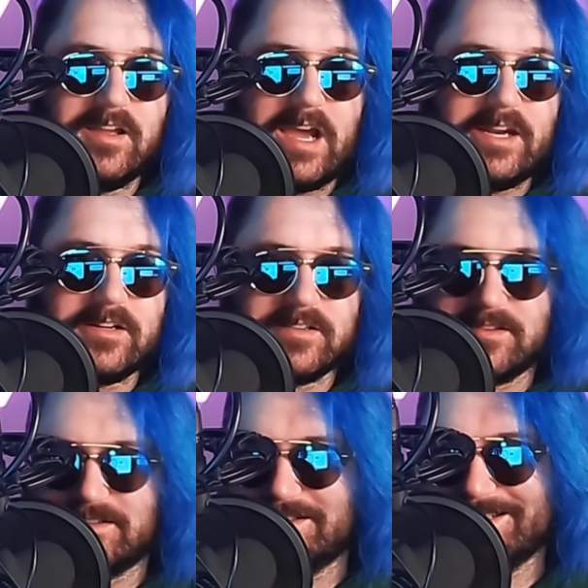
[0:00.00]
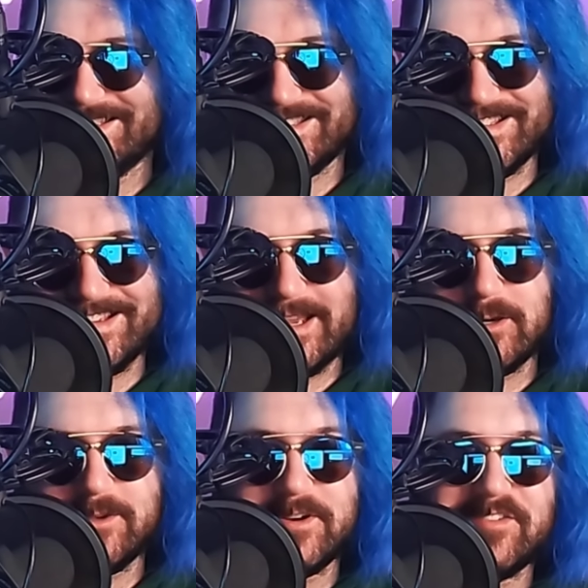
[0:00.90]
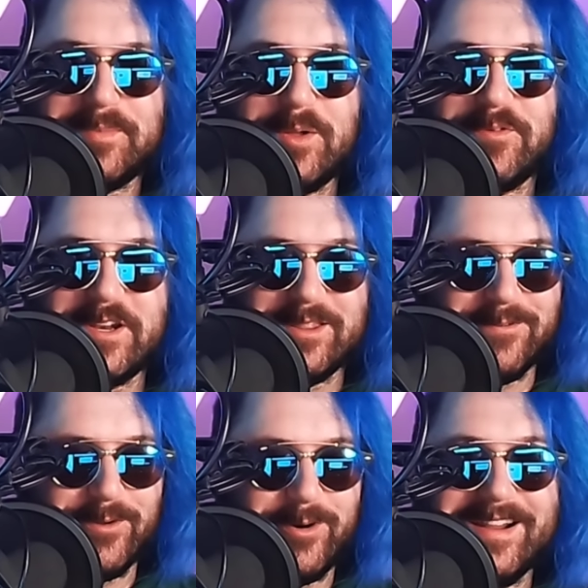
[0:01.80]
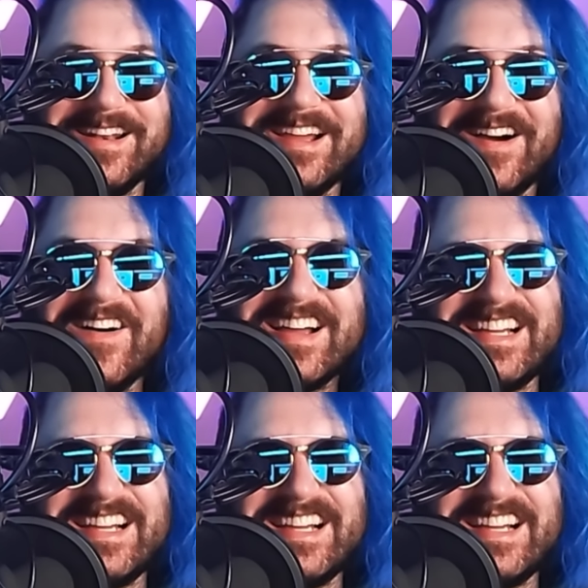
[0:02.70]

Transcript: I don't even have both feet on the floor right now.